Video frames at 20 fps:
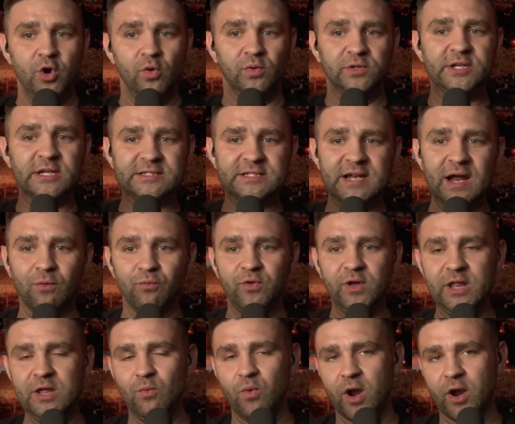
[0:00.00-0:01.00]
was that's not
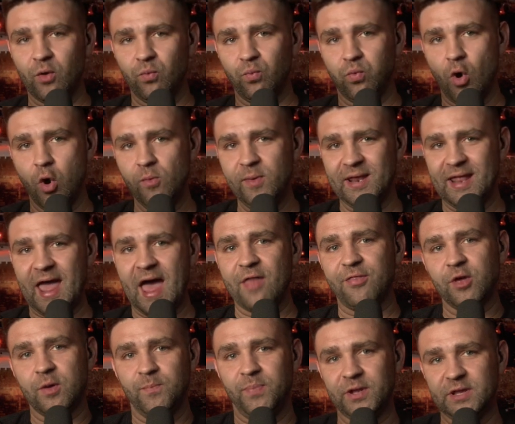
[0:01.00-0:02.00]
really what a Roman
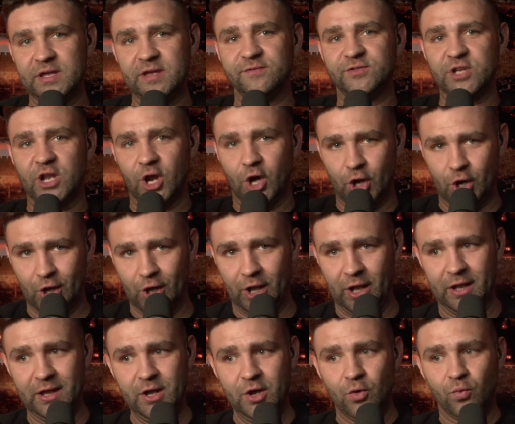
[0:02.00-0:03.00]
Catholic believes at all.